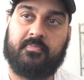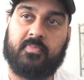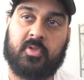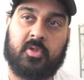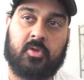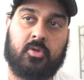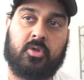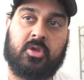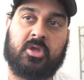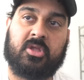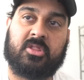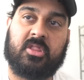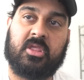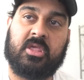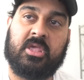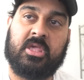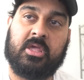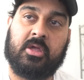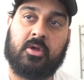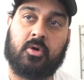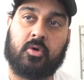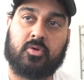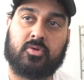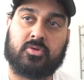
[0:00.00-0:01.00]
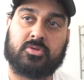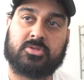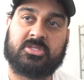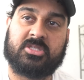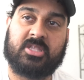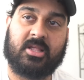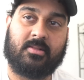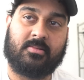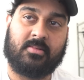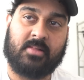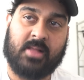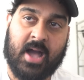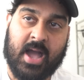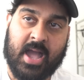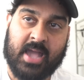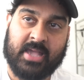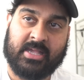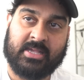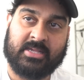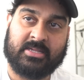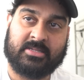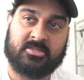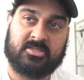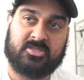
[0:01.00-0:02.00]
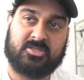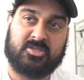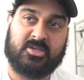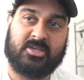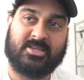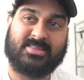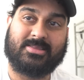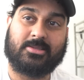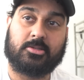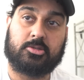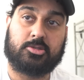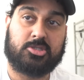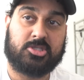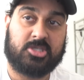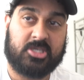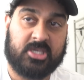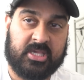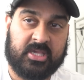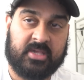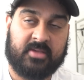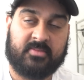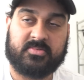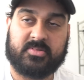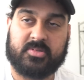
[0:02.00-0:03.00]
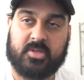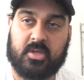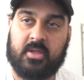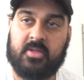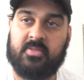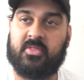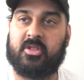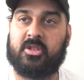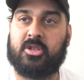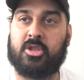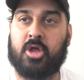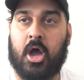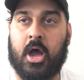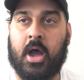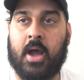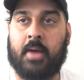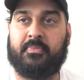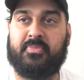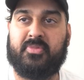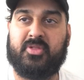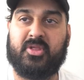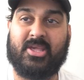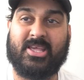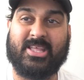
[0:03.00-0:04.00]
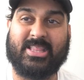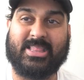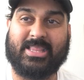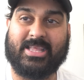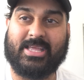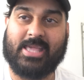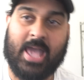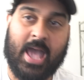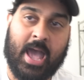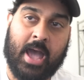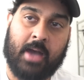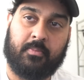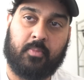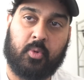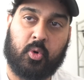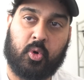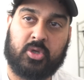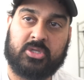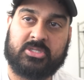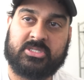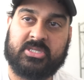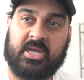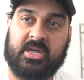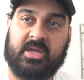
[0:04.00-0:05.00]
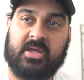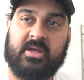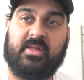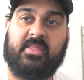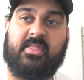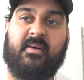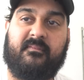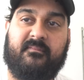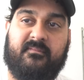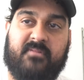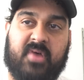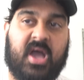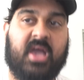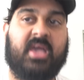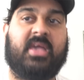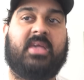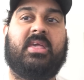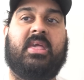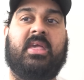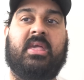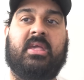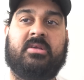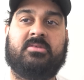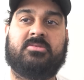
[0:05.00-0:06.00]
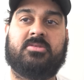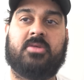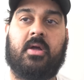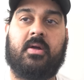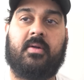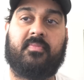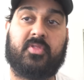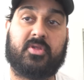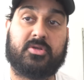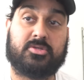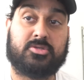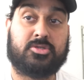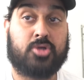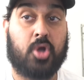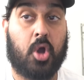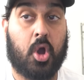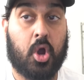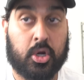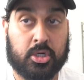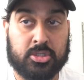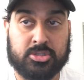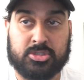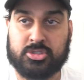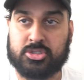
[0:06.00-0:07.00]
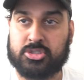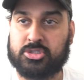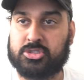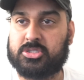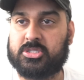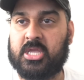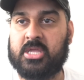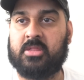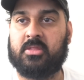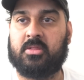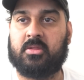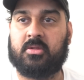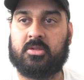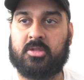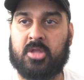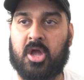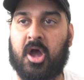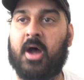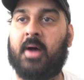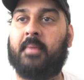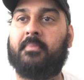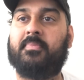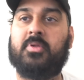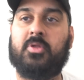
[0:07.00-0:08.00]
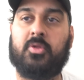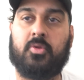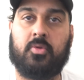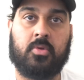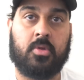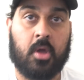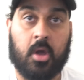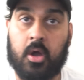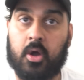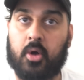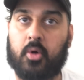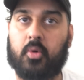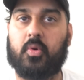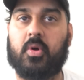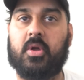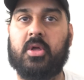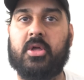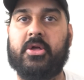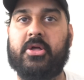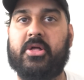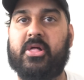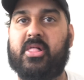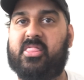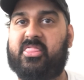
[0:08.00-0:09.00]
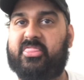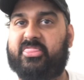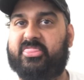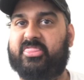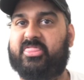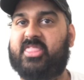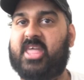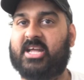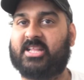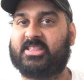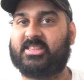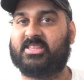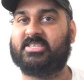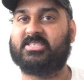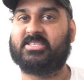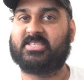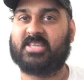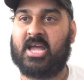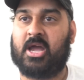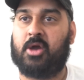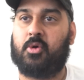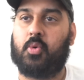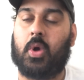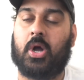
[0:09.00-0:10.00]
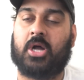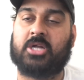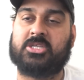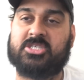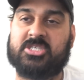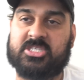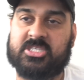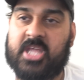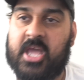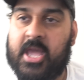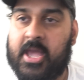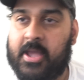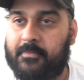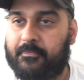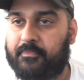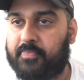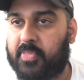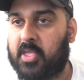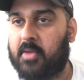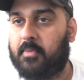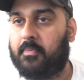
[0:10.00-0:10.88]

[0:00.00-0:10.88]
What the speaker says: You know, you get the Eagles, the Lions, you get the Chiefs in the top, you get the Cowboys, the Vikings, the Chargers in the top. You know that this guy watches tape.